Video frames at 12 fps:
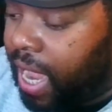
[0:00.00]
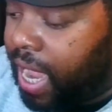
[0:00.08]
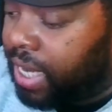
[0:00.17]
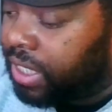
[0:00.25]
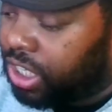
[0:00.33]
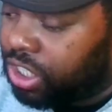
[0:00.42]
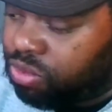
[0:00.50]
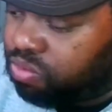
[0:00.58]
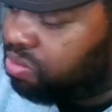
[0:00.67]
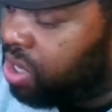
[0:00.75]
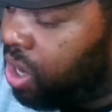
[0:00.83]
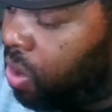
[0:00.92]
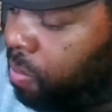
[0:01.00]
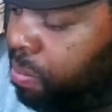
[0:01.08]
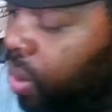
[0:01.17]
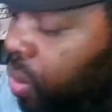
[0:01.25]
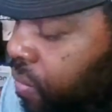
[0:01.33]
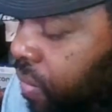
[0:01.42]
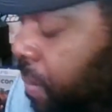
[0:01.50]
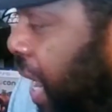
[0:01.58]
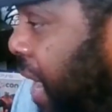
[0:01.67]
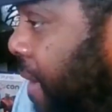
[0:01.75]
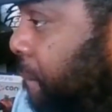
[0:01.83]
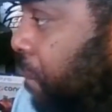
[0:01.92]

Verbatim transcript: and just you know build from there?